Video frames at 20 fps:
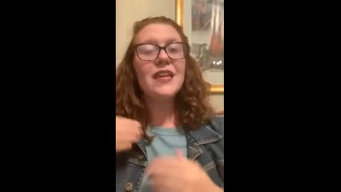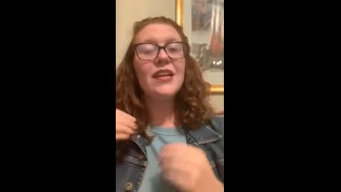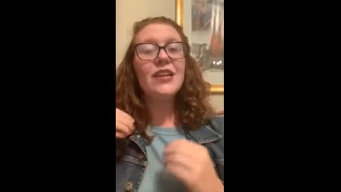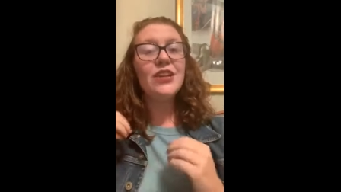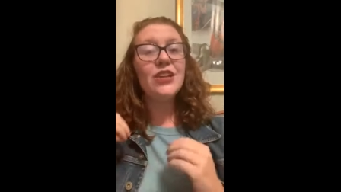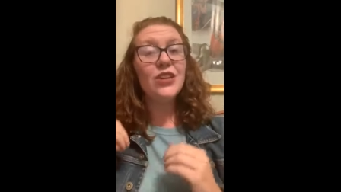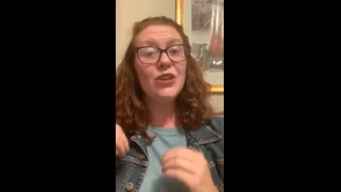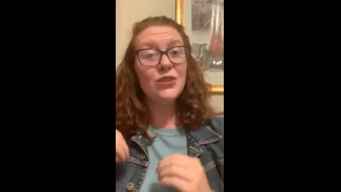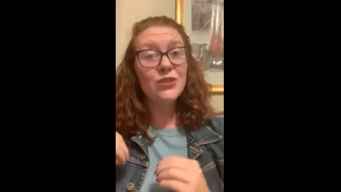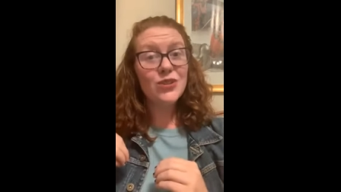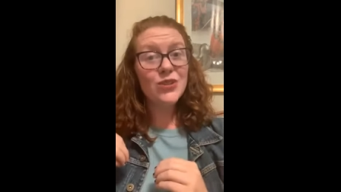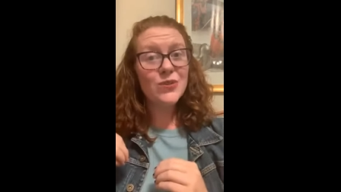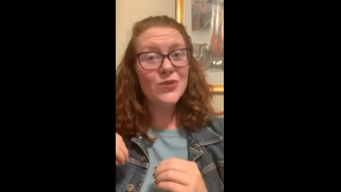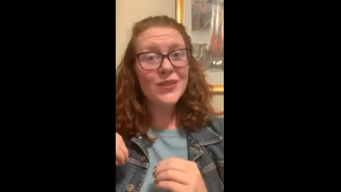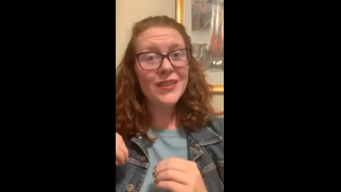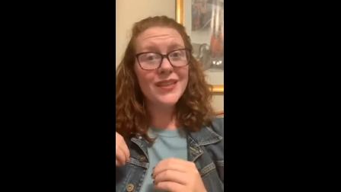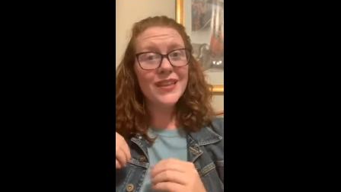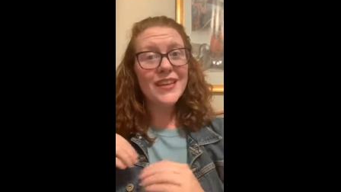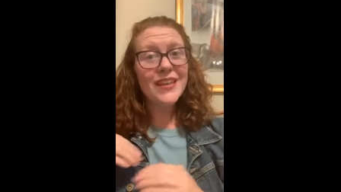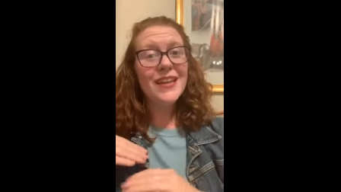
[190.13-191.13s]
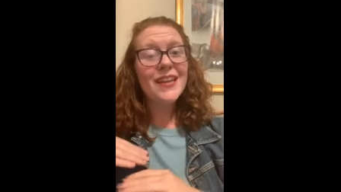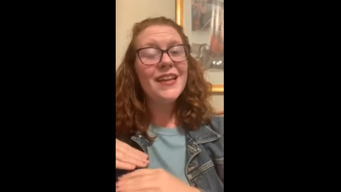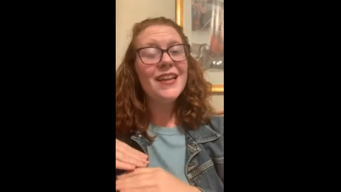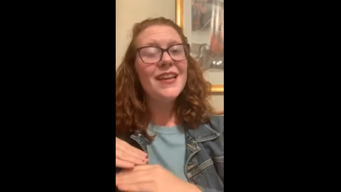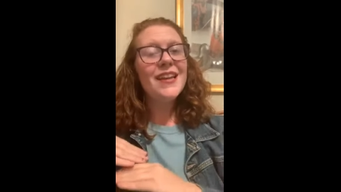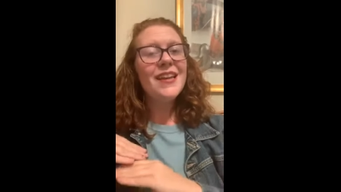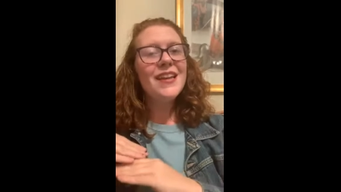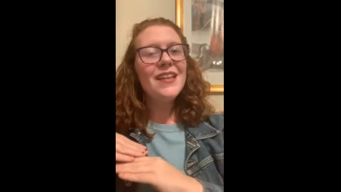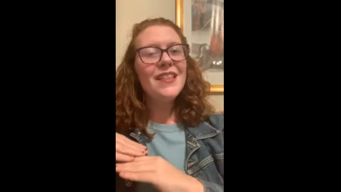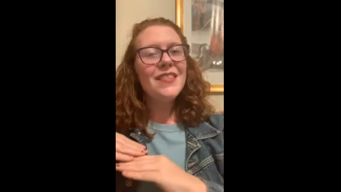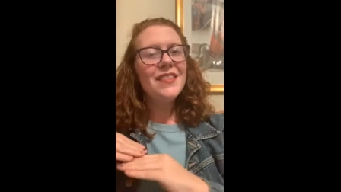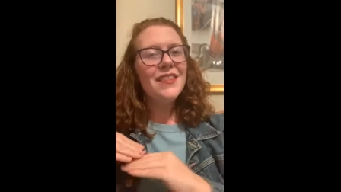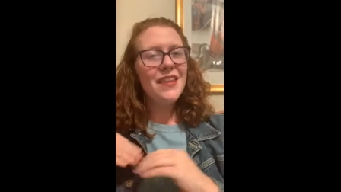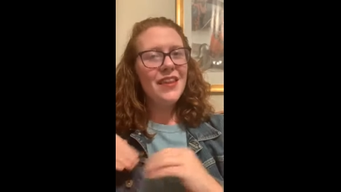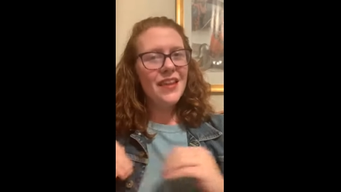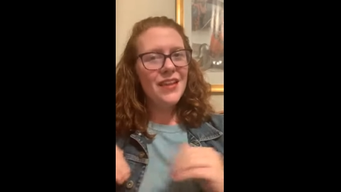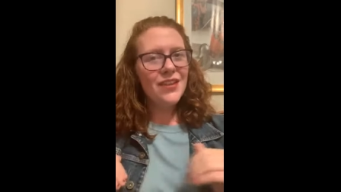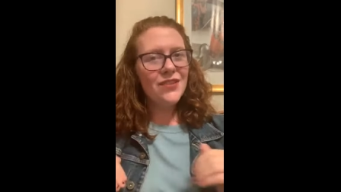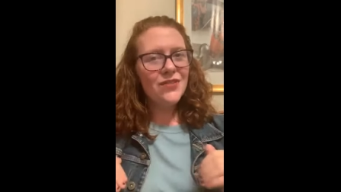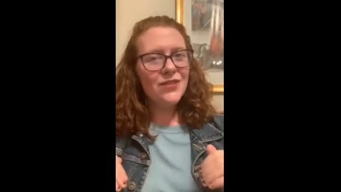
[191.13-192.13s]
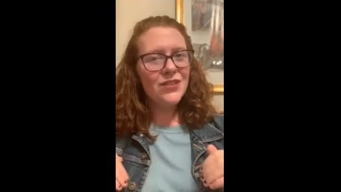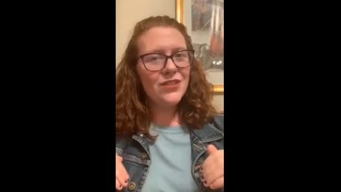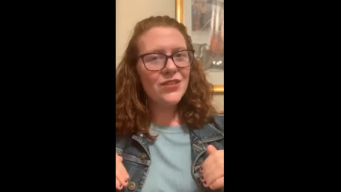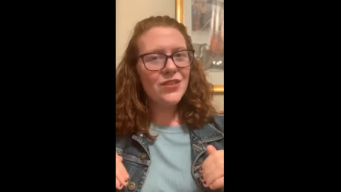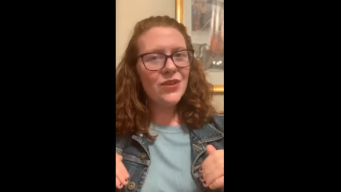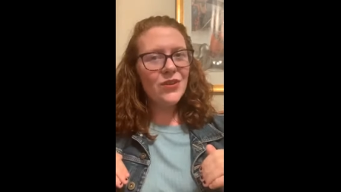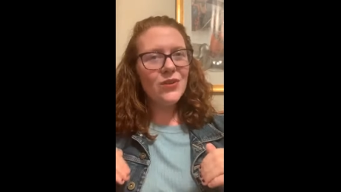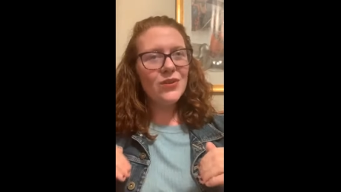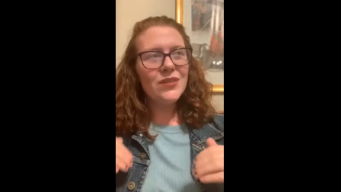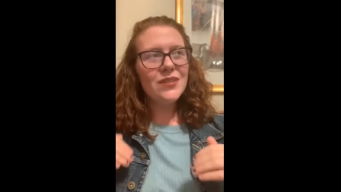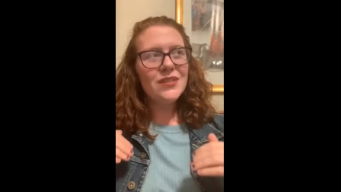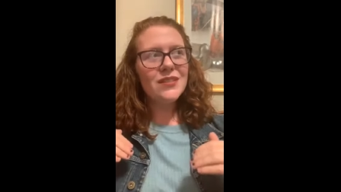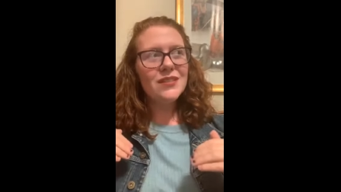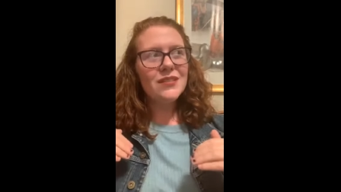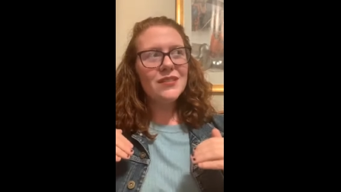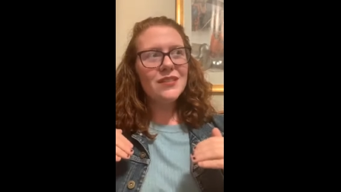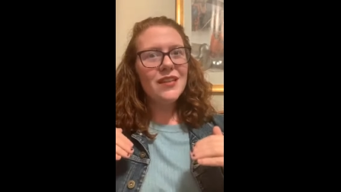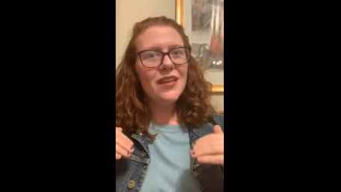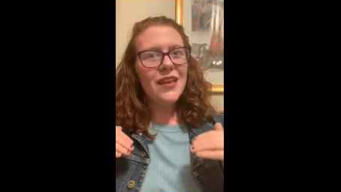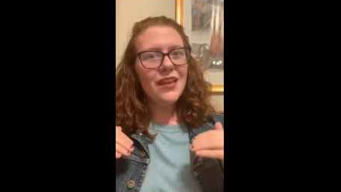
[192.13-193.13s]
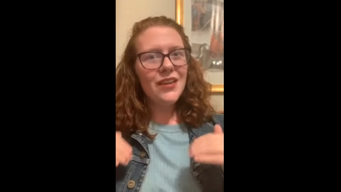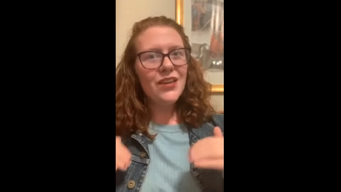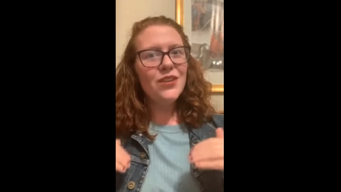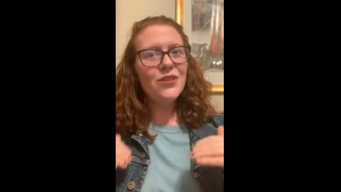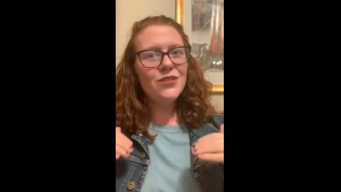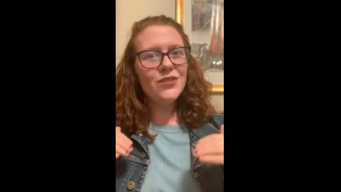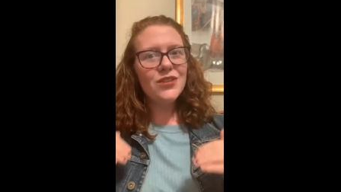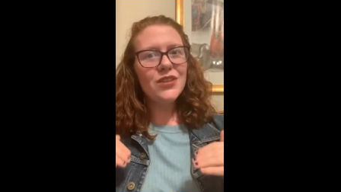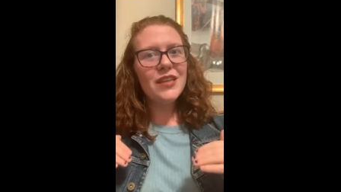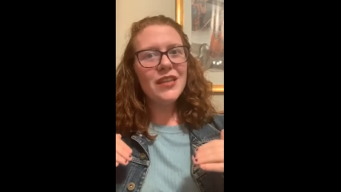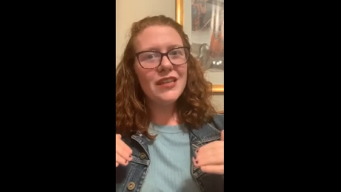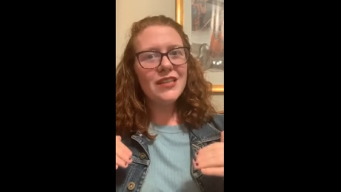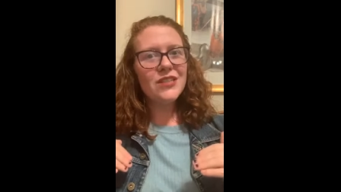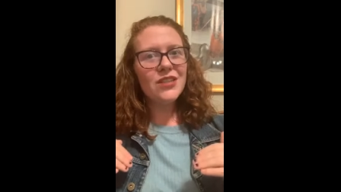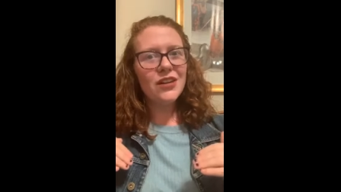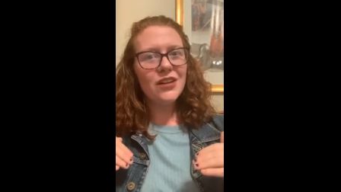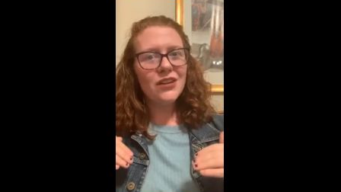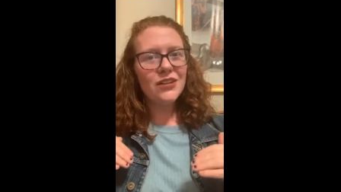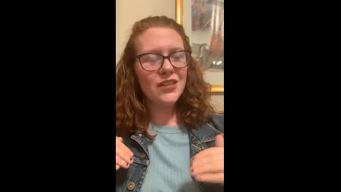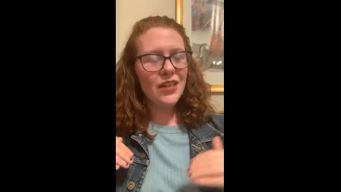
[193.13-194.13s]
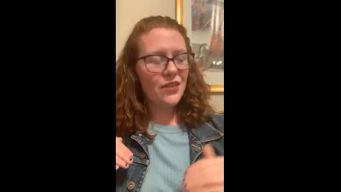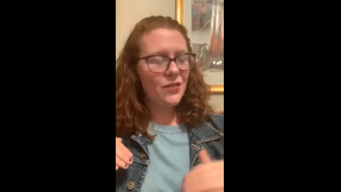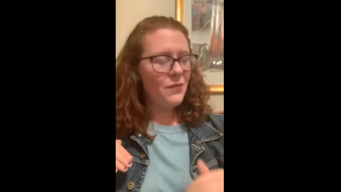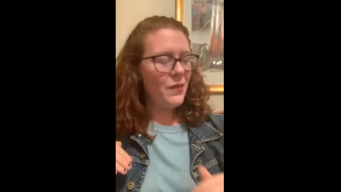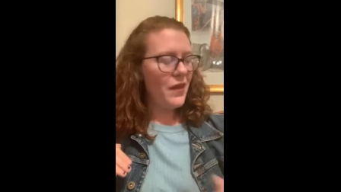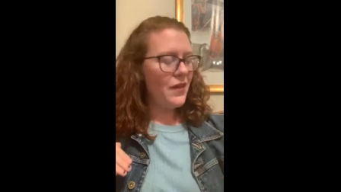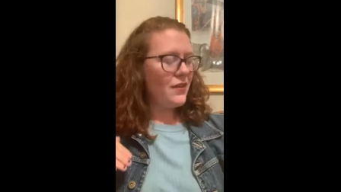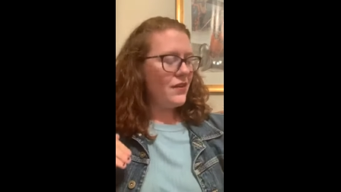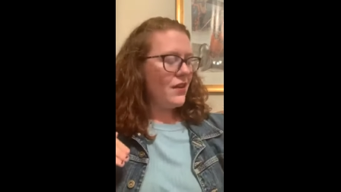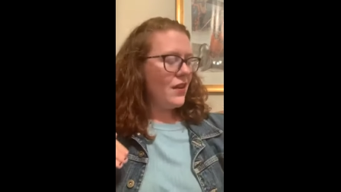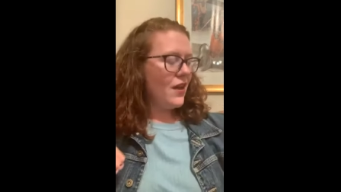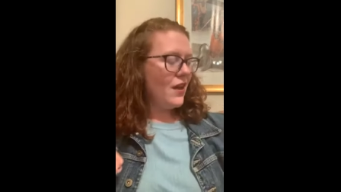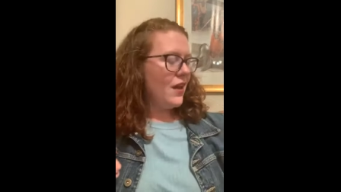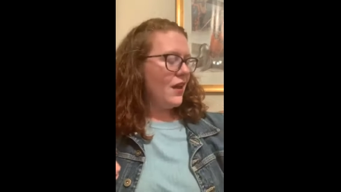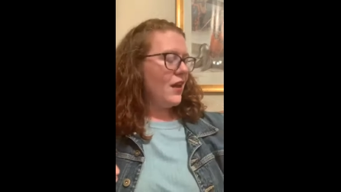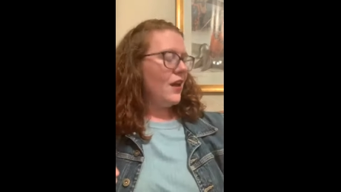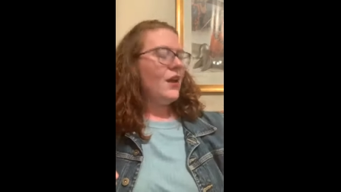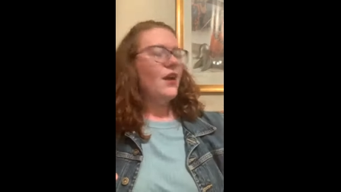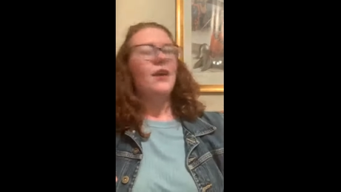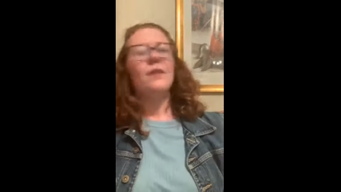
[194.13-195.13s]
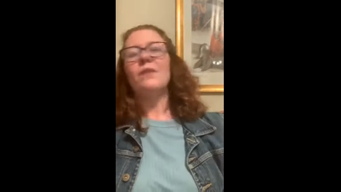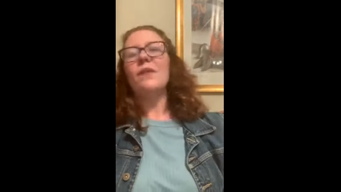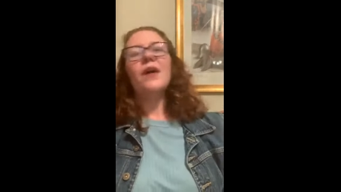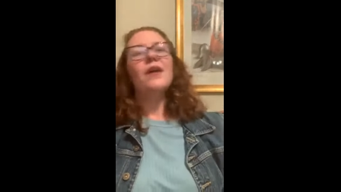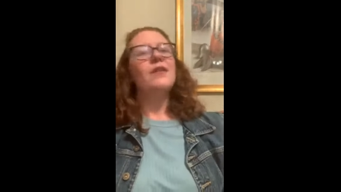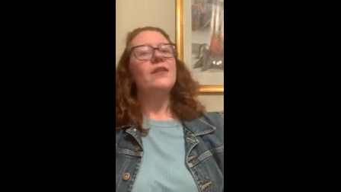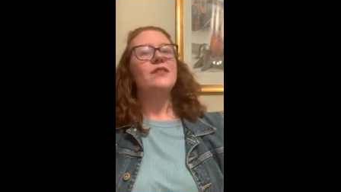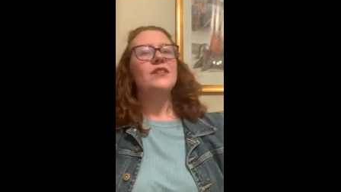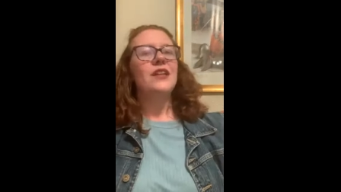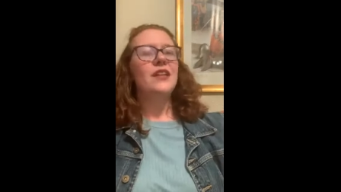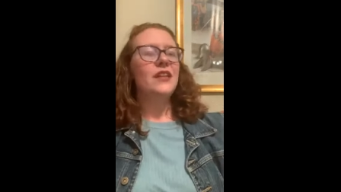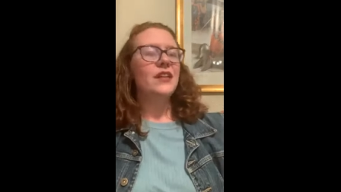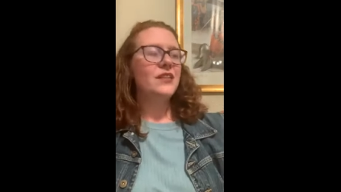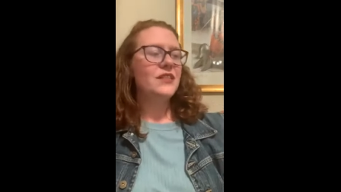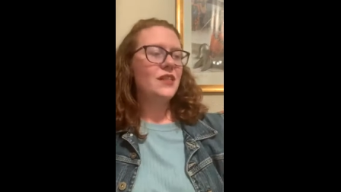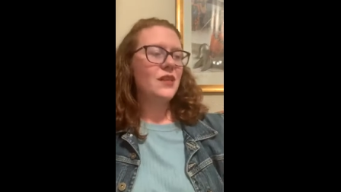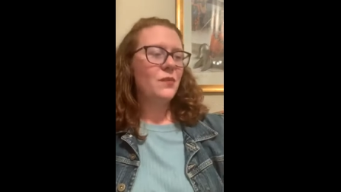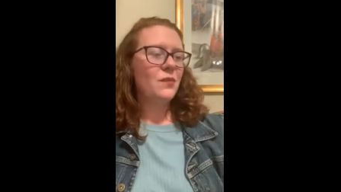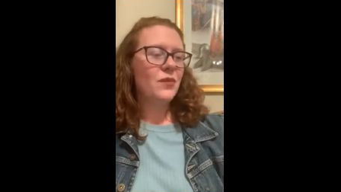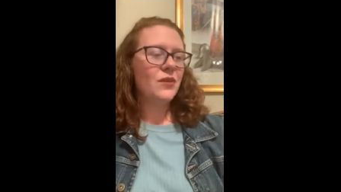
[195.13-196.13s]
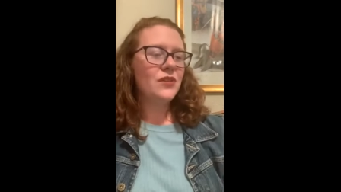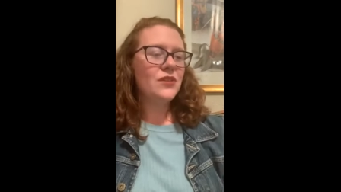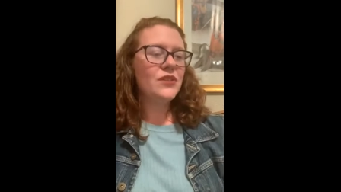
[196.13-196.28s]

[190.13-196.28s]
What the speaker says: And usually the end result, it usually ends on our deathbed. I wrote down an example.